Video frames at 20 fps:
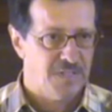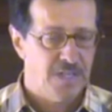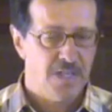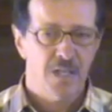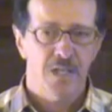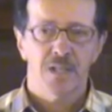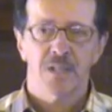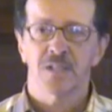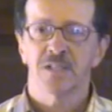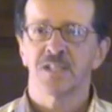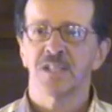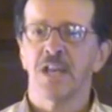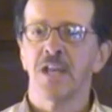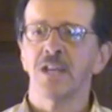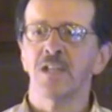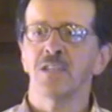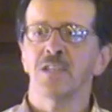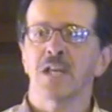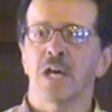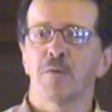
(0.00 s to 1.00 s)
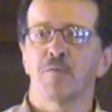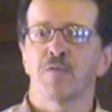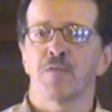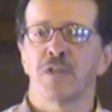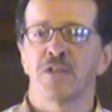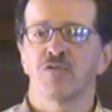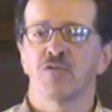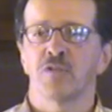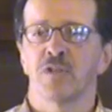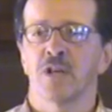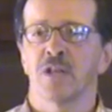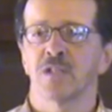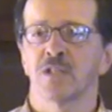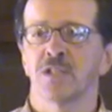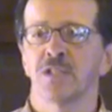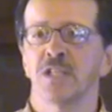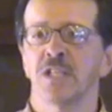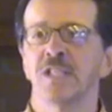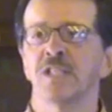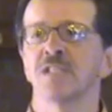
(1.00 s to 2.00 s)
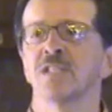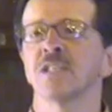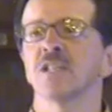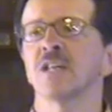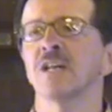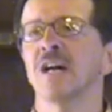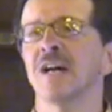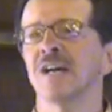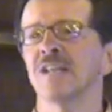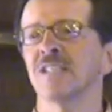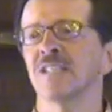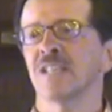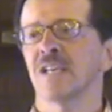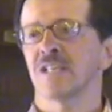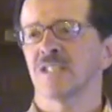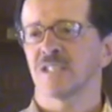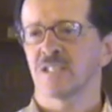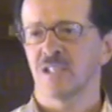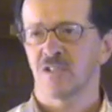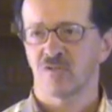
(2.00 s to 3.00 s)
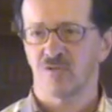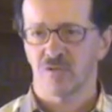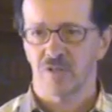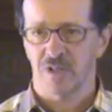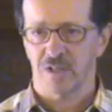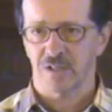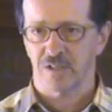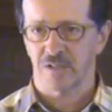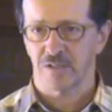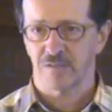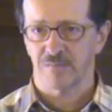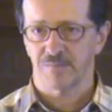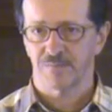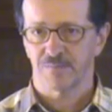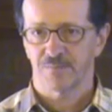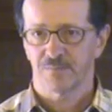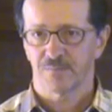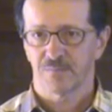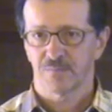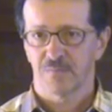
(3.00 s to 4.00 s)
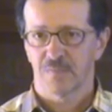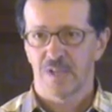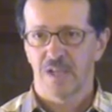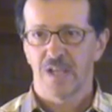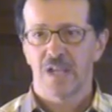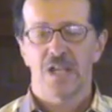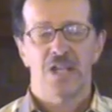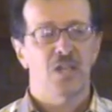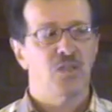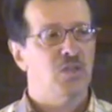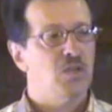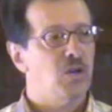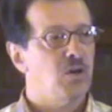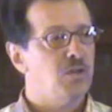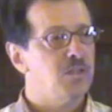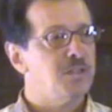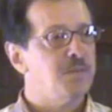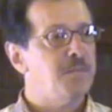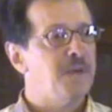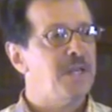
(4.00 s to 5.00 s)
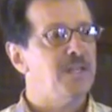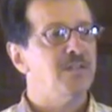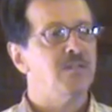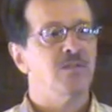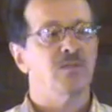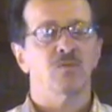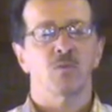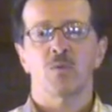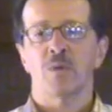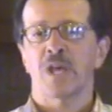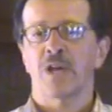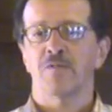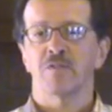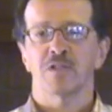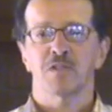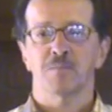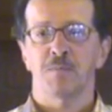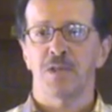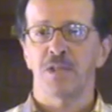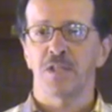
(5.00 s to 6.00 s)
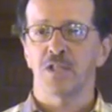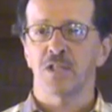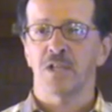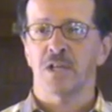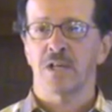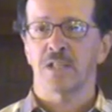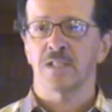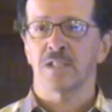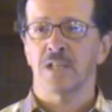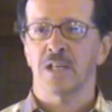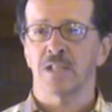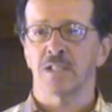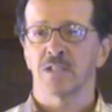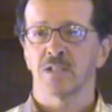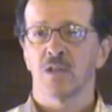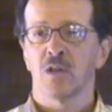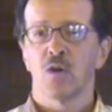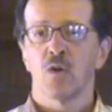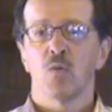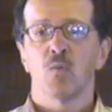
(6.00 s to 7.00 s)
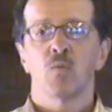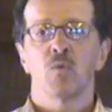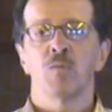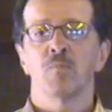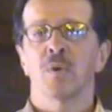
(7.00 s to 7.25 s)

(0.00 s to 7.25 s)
The second type of introduction is the contest introduction. In Toastmasters, when we have a speech contest, we